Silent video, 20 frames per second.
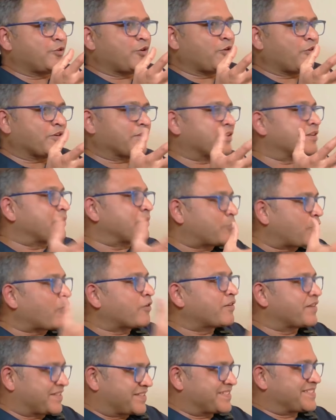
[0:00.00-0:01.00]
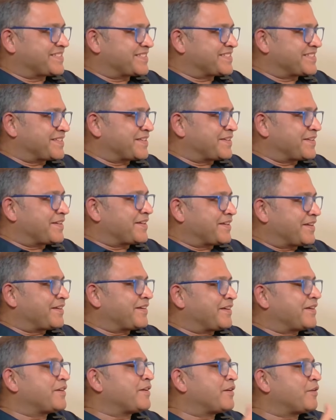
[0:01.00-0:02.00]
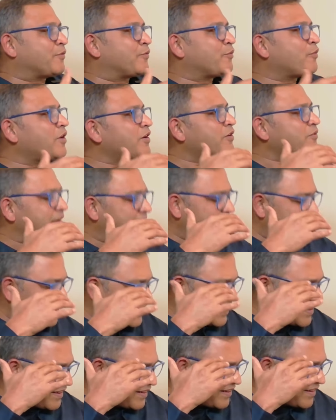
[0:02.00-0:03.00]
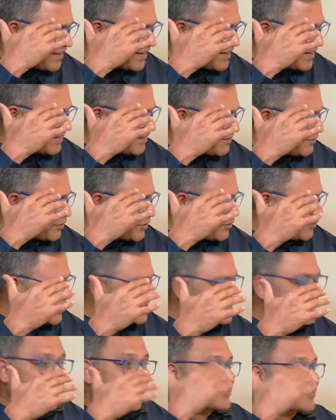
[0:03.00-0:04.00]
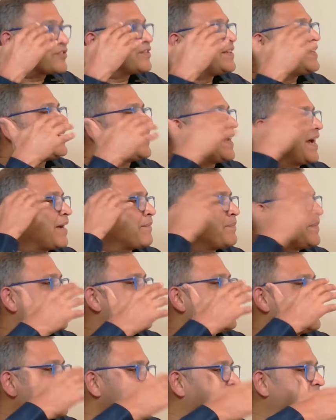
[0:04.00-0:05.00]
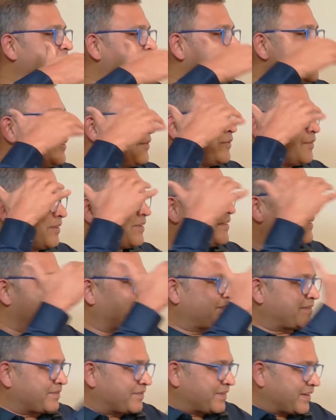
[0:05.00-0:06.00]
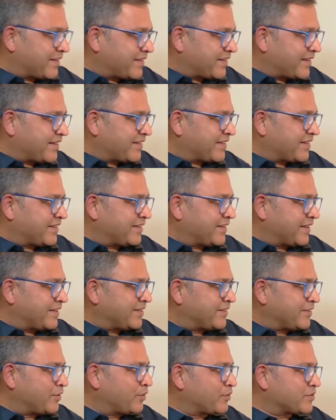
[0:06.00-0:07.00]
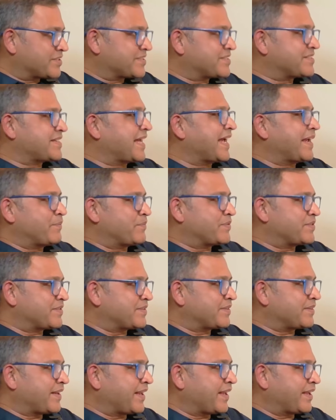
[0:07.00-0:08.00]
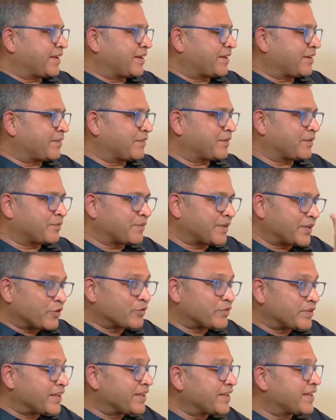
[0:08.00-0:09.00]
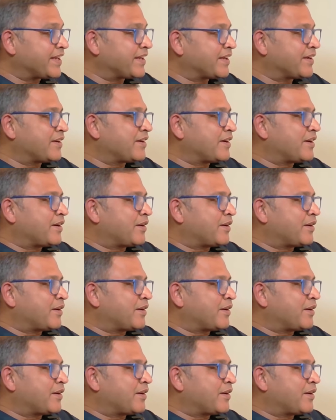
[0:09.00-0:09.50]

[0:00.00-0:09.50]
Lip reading: or the progress. What was actually happening? In those times, like were you thinking,